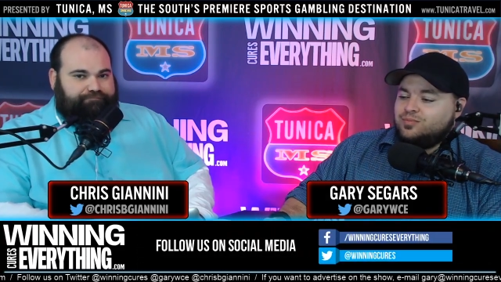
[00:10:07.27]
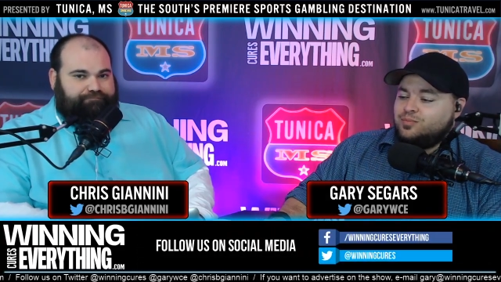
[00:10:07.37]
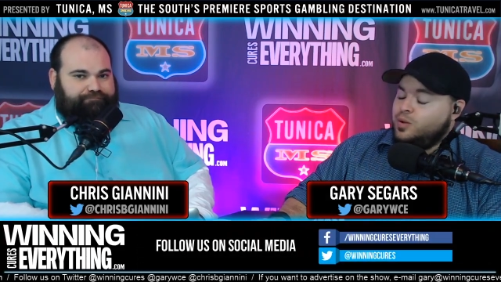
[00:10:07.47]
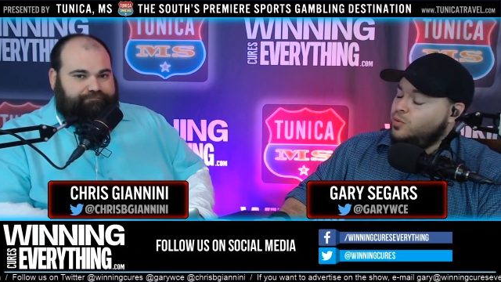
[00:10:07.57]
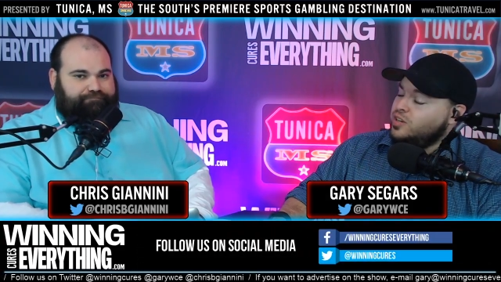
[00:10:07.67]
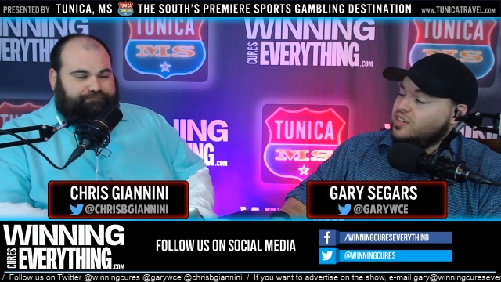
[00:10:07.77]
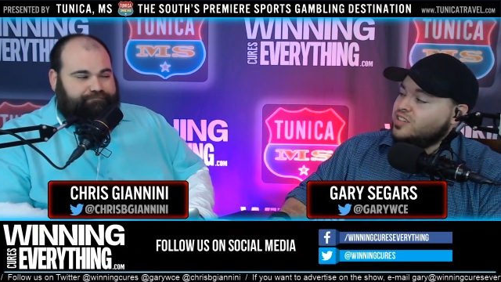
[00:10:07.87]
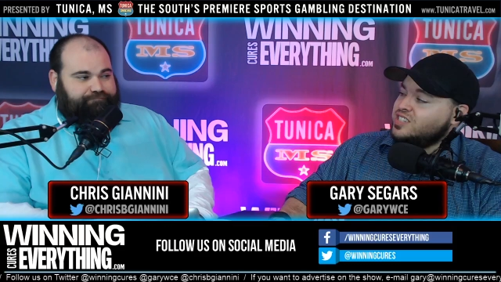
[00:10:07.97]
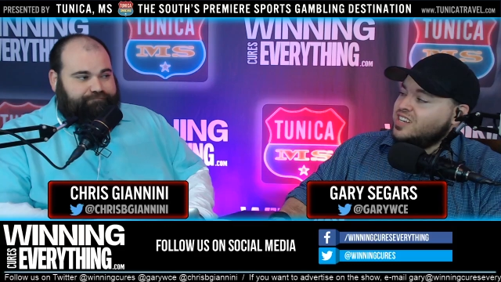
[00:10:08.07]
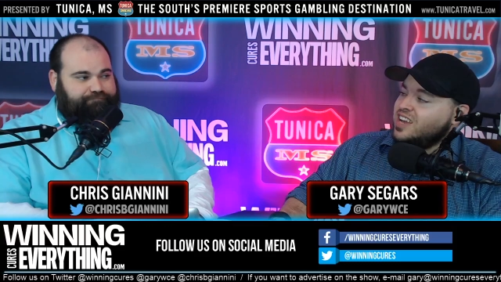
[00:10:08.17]
Speaker 1: And we'll get to
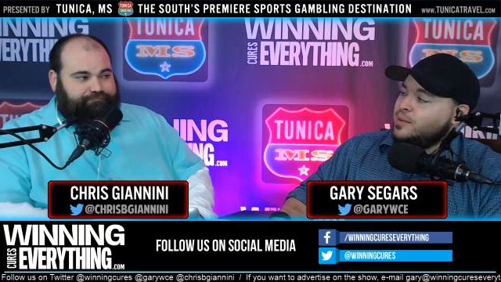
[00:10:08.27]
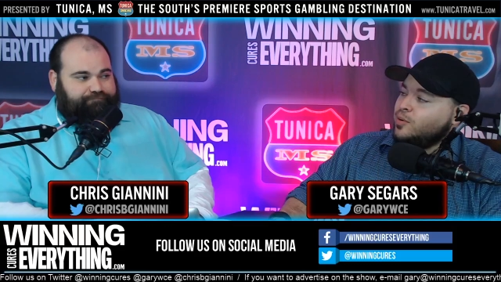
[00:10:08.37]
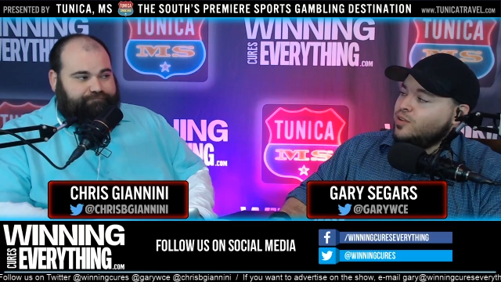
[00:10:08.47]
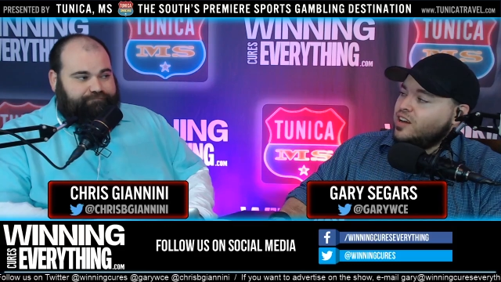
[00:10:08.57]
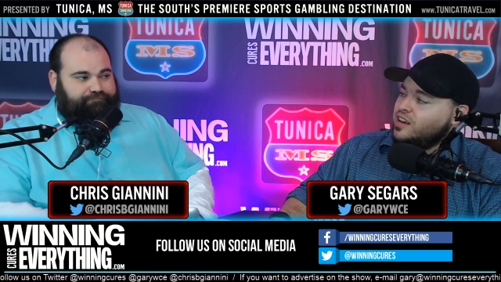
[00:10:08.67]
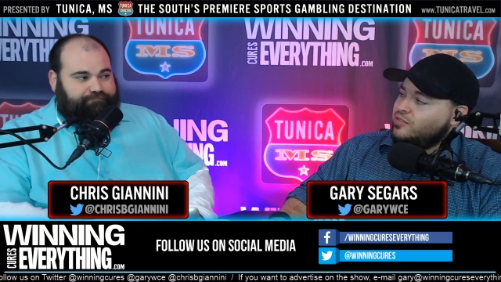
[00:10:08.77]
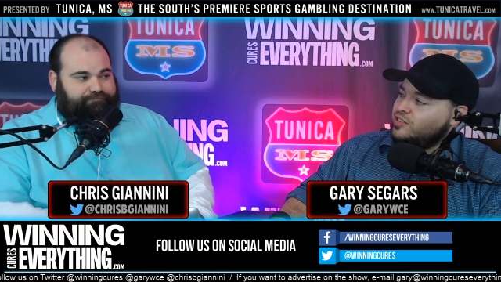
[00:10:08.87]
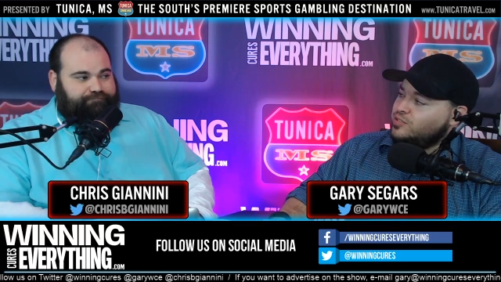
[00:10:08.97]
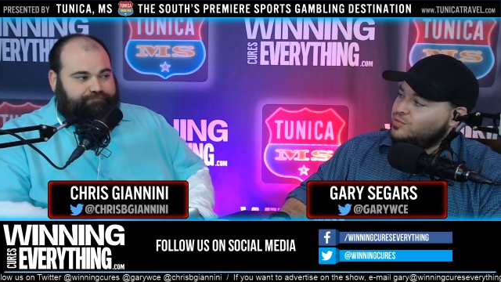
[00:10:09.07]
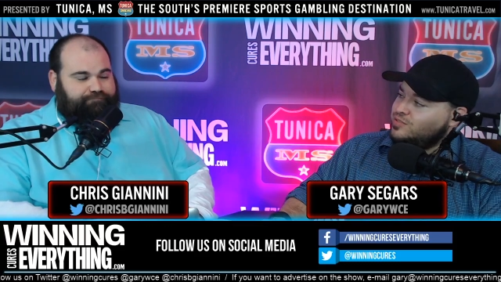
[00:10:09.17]
listen to Dabo a lot after
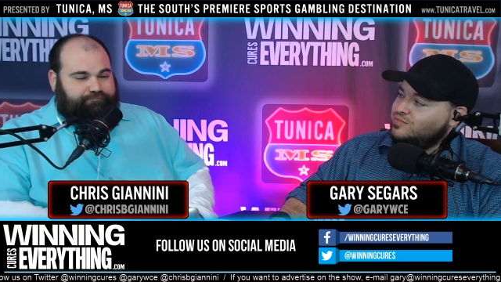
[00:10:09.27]
this one.